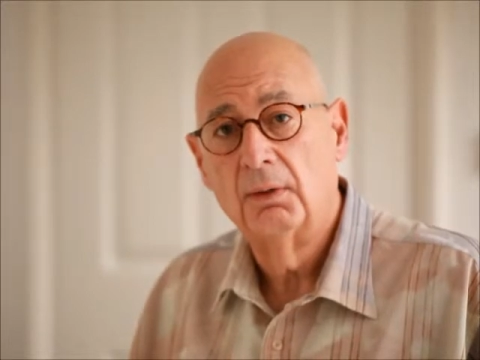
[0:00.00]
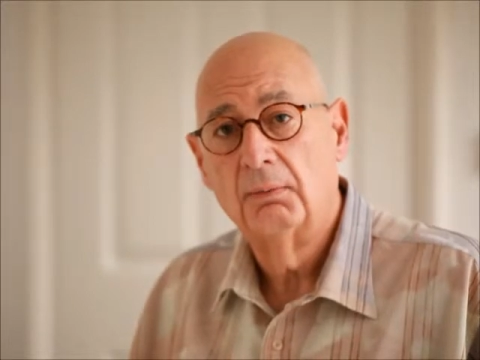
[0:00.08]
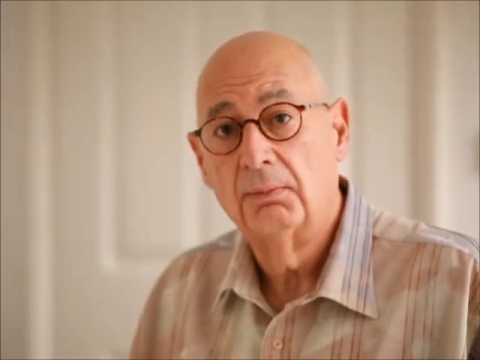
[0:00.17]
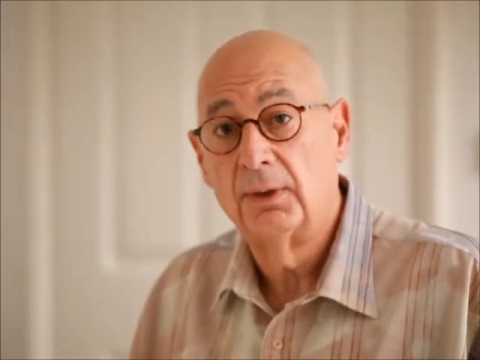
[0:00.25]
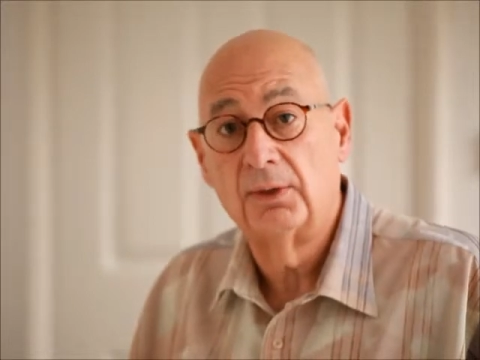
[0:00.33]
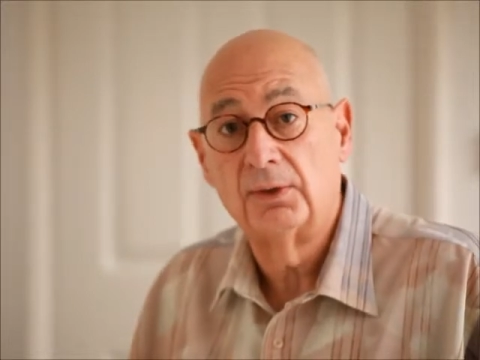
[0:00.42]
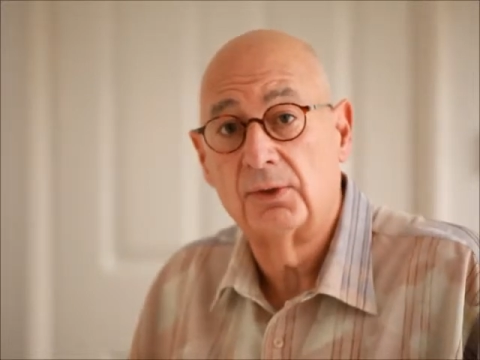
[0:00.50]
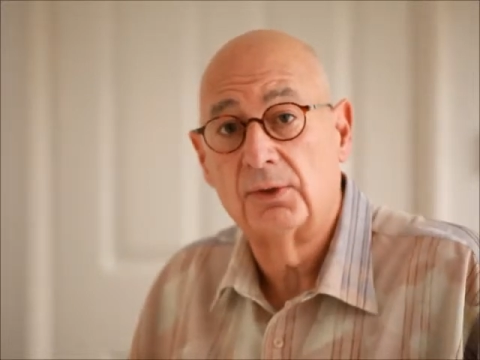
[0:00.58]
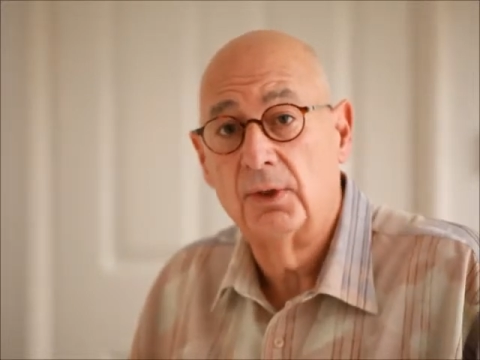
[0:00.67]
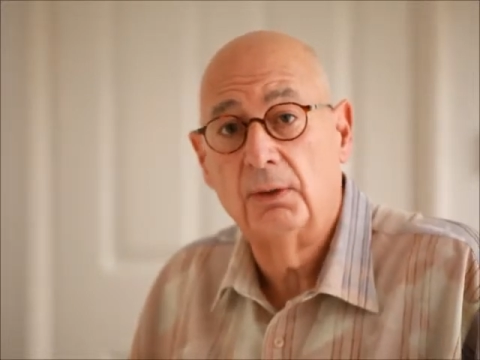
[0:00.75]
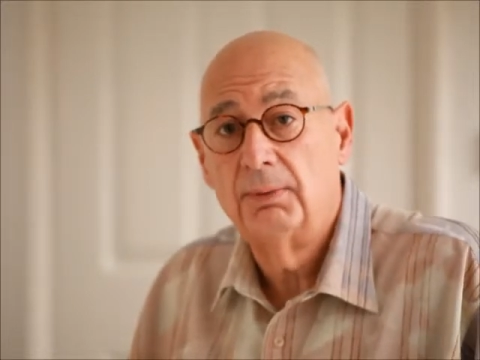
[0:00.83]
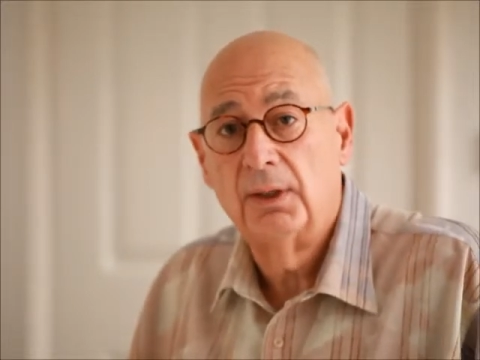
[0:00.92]
because there's
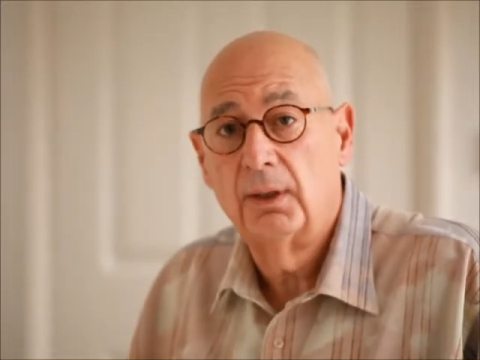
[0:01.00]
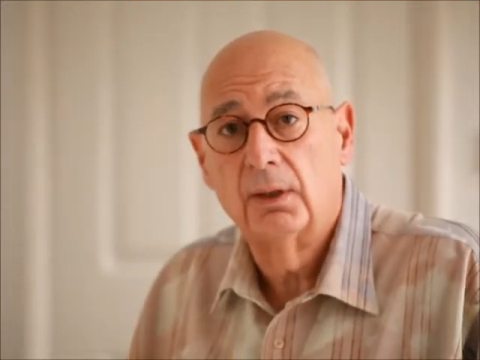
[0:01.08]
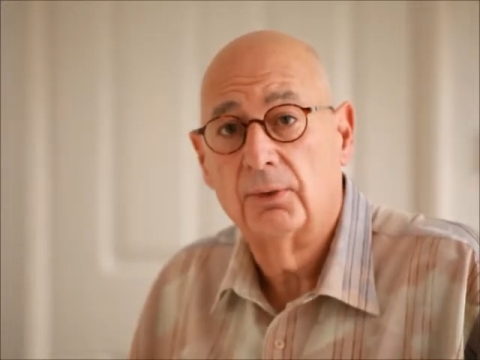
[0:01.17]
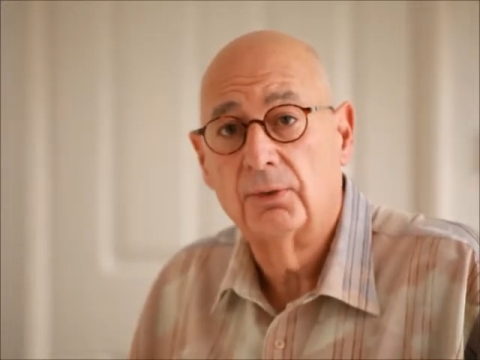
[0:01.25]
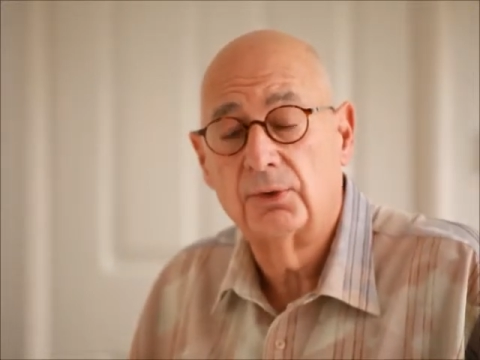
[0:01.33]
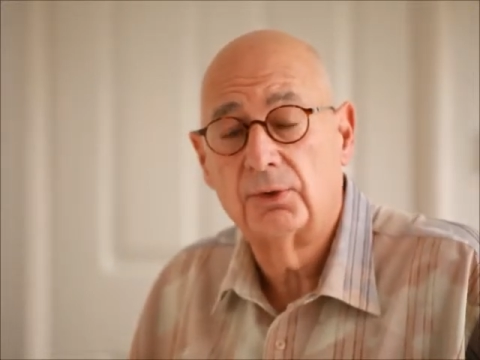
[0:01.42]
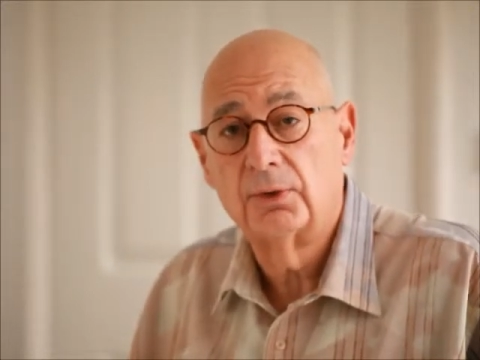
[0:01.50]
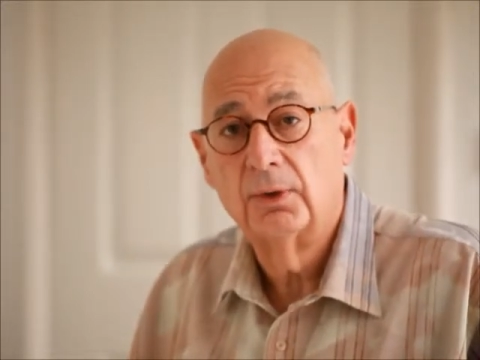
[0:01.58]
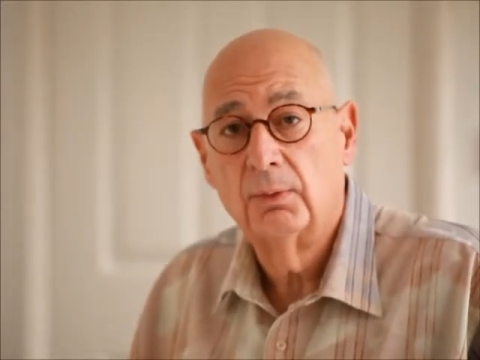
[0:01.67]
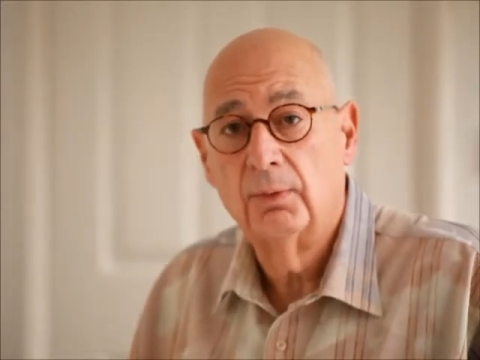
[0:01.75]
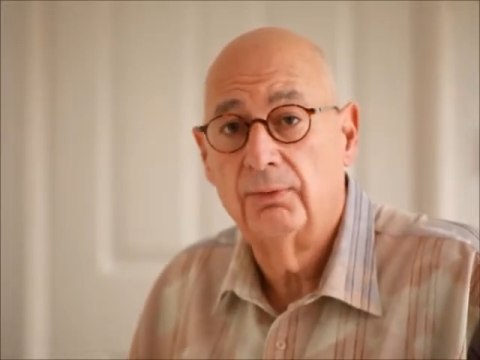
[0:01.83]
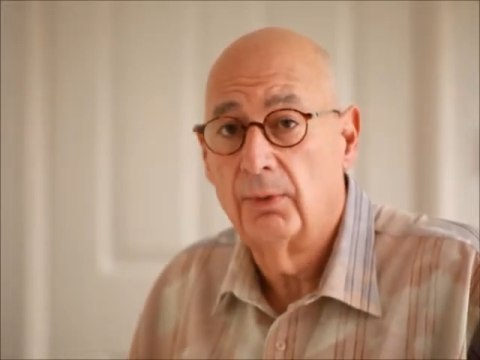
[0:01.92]
nobody else with